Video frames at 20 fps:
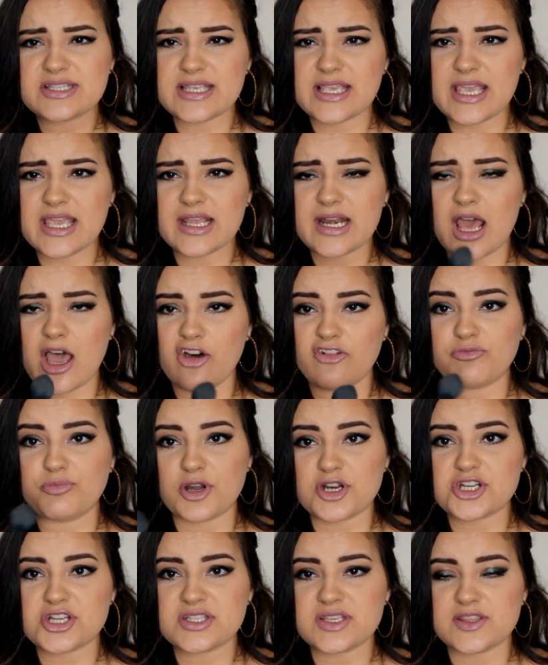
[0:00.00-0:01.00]
seen e.l.f.
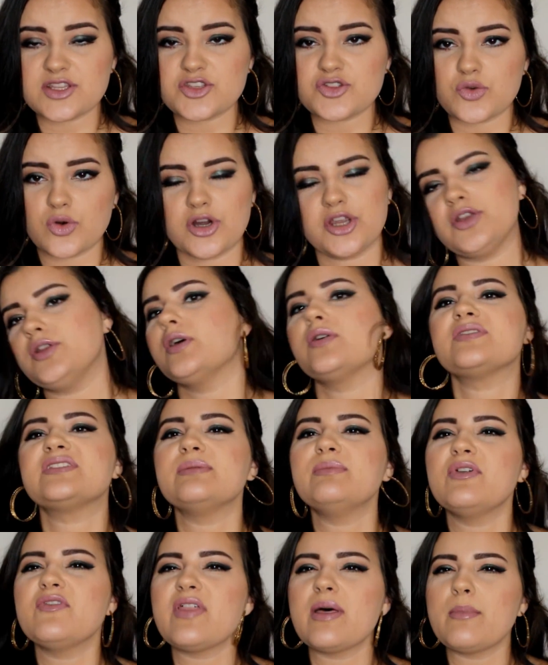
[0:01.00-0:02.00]
brushes in the store, you know
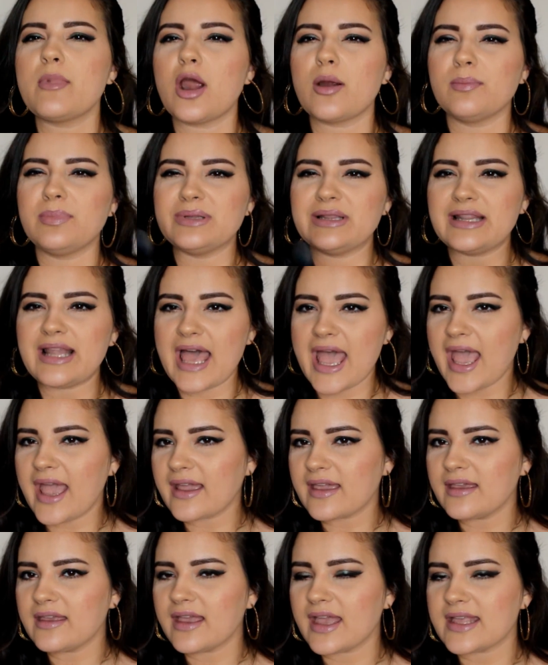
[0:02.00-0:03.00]
some of them are
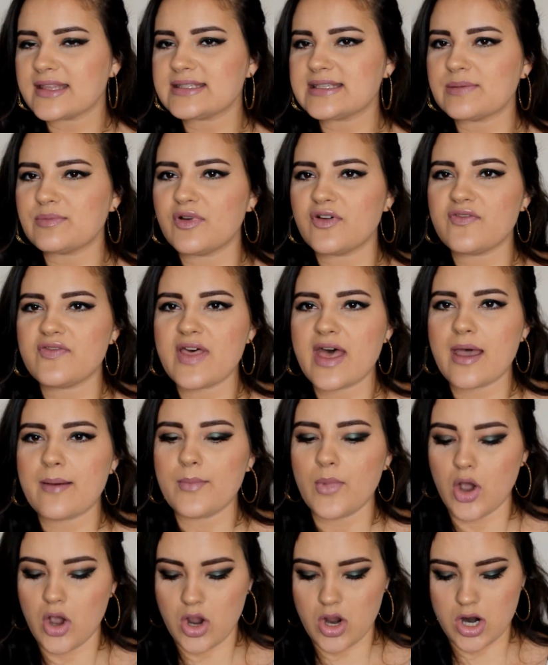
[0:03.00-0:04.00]
black and some of
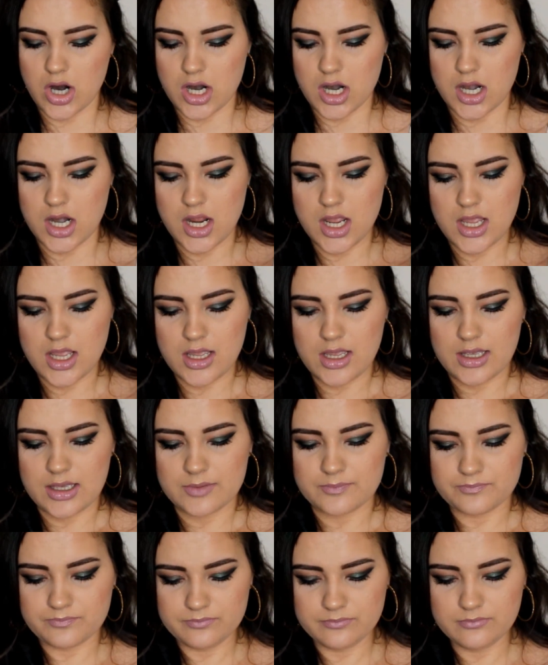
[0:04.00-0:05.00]
them are
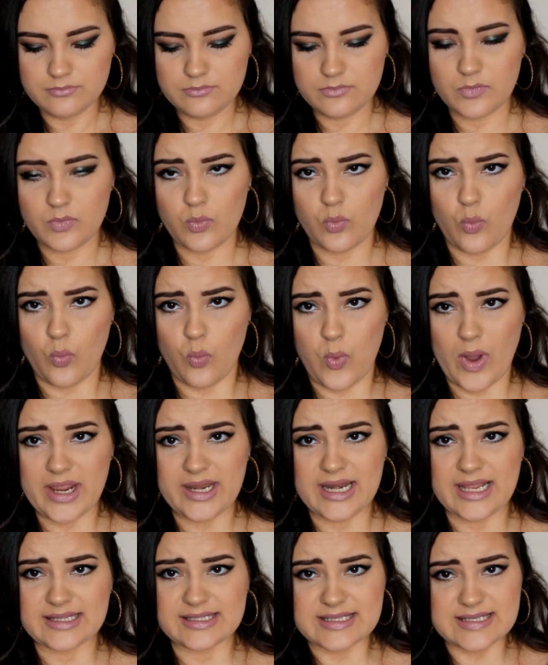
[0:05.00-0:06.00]

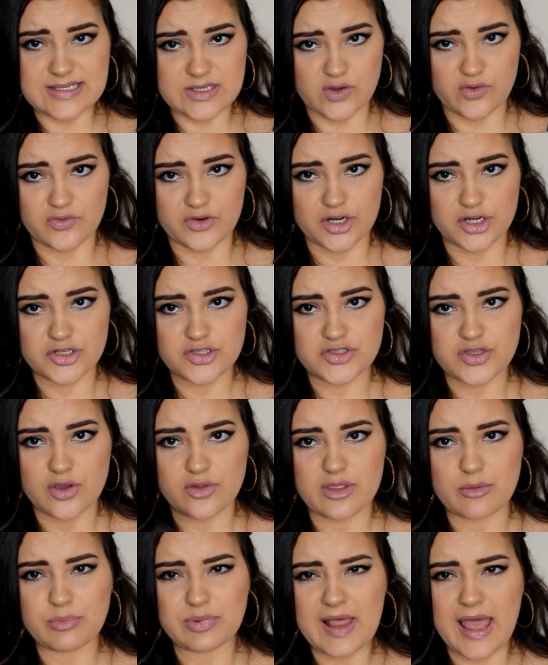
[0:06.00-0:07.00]
white and silver. So
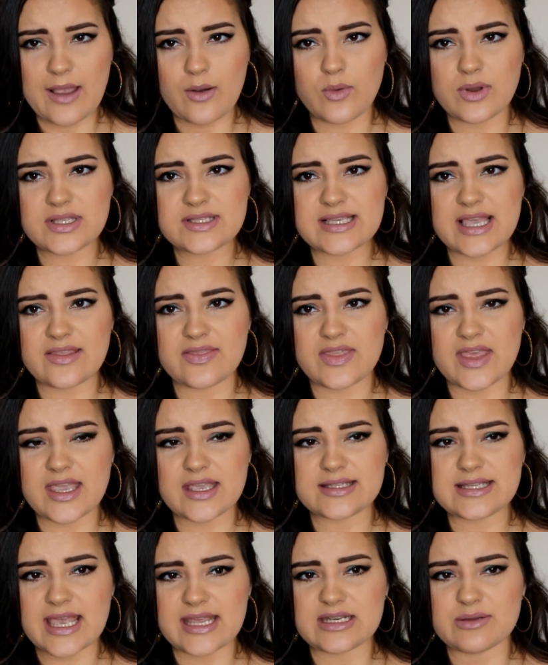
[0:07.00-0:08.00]
the black ones I
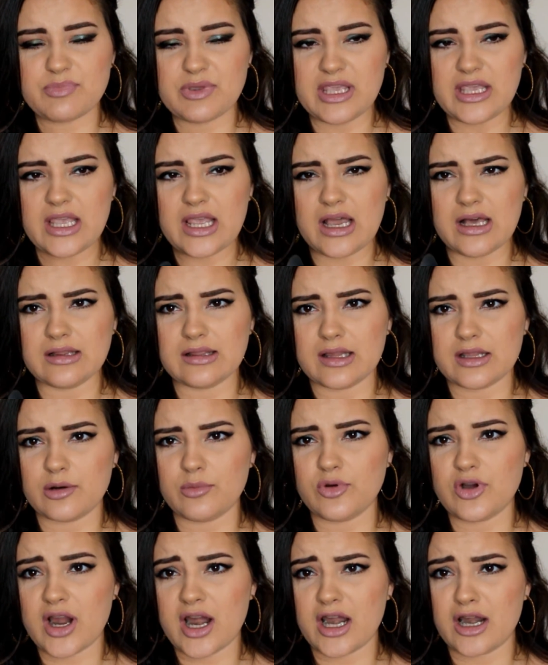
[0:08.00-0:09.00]
think tend to be a little
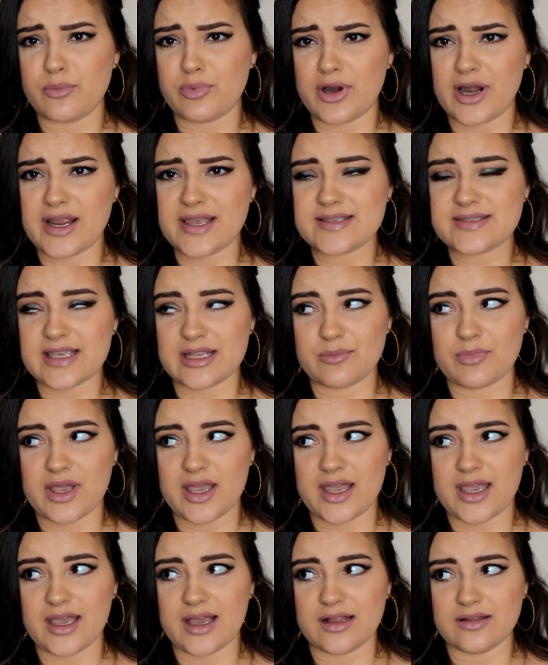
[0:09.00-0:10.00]
more higher priced, and
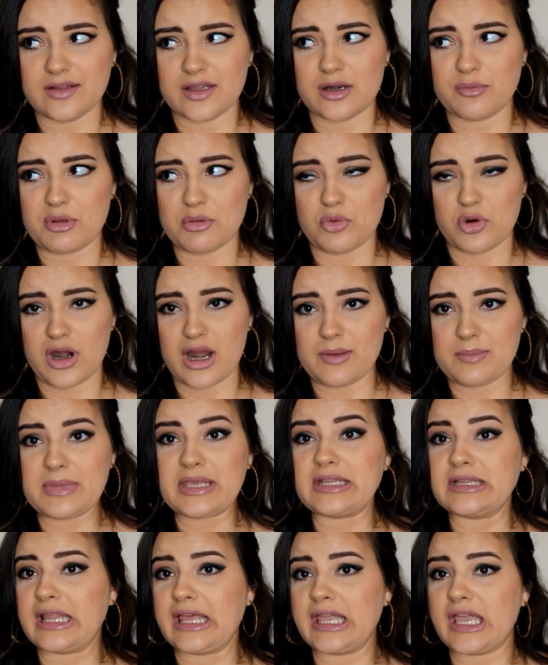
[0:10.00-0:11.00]
by a little bit more I
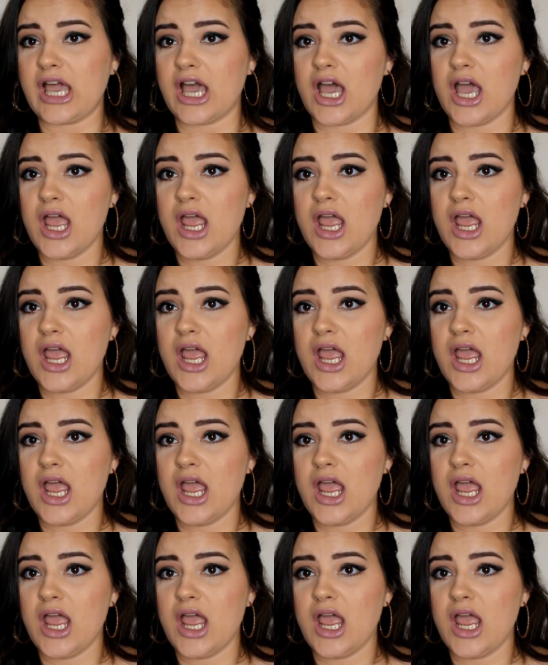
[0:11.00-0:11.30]
mean like